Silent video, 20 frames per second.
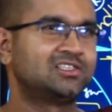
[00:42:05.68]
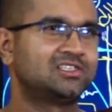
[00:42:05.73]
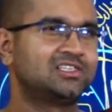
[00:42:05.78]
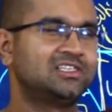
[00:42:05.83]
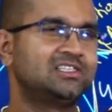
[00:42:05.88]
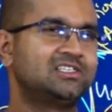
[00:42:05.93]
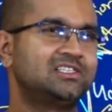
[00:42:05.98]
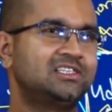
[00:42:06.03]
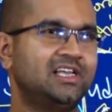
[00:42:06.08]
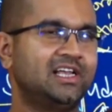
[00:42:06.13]

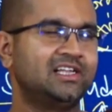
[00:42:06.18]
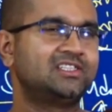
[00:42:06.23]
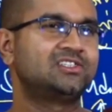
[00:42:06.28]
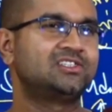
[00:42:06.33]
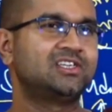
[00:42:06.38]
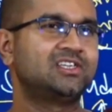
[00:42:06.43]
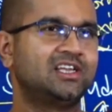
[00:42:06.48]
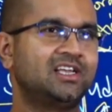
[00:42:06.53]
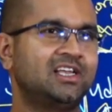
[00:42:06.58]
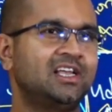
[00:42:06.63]

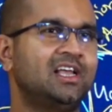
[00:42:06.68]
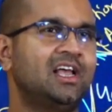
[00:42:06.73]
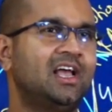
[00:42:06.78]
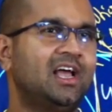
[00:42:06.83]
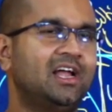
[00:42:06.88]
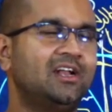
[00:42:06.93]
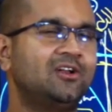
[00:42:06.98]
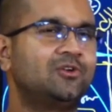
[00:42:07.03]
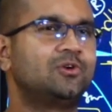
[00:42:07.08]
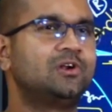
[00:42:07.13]
CCHA,
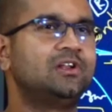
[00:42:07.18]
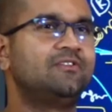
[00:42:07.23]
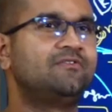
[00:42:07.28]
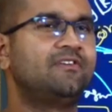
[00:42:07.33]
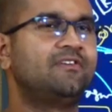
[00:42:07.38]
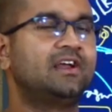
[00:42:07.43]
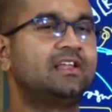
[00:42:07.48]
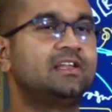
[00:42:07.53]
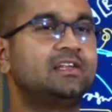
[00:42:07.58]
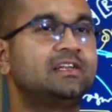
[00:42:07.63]
and to
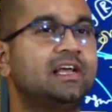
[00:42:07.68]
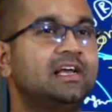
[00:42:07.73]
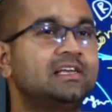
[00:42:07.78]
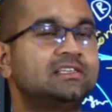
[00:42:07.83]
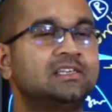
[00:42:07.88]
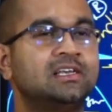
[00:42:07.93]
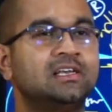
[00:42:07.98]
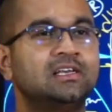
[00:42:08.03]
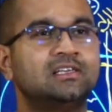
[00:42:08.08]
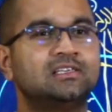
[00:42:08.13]
define it
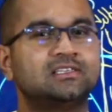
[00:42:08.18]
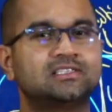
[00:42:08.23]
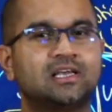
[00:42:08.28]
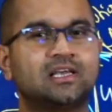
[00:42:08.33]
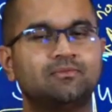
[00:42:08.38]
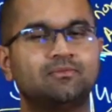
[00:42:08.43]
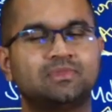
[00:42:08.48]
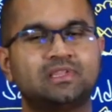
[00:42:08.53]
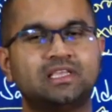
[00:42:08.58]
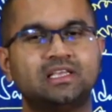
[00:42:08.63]
as
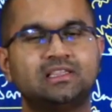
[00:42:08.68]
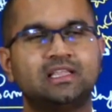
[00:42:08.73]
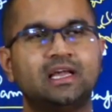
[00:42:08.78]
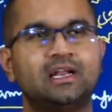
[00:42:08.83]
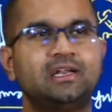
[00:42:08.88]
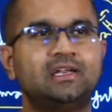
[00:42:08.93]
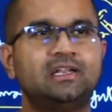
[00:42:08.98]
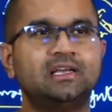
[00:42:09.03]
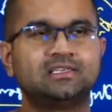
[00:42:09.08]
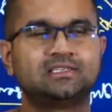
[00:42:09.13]
something
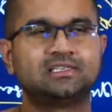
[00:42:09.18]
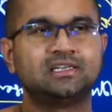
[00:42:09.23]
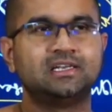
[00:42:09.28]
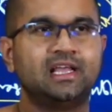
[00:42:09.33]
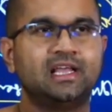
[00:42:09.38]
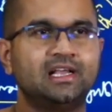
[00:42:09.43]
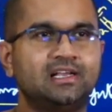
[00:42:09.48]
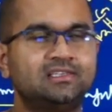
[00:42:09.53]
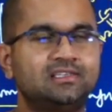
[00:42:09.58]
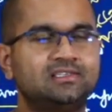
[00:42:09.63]
that
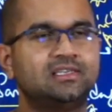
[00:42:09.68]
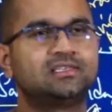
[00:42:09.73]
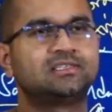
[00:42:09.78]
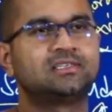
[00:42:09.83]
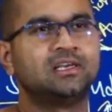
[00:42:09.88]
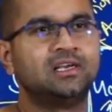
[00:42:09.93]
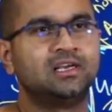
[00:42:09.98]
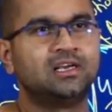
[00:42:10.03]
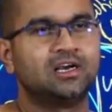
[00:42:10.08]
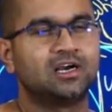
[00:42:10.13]
doesn't
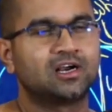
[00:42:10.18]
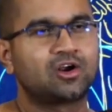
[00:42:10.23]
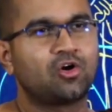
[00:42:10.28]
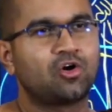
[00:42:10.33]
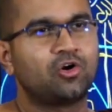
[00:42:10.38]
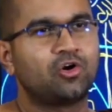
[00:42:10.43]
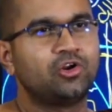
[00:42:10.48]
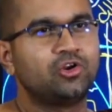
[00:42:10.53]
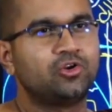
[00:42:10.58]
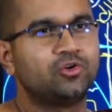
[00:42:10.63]
exist
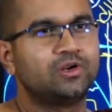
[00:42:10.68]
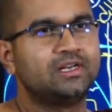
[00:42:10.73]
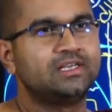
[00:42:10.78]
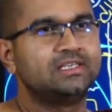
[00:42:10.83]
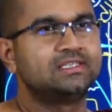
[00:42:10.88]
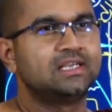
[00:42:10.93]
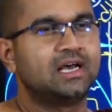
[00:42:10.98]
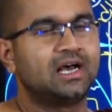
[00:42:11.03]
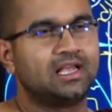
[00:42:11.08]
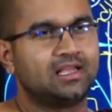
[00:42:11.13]
according to your
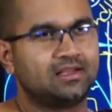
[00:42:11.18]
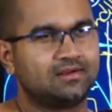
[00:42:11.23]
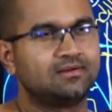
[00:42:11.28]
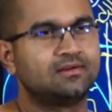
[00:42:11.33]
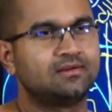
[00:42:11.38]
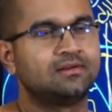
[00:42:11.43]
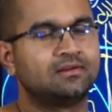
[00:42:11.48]
desire.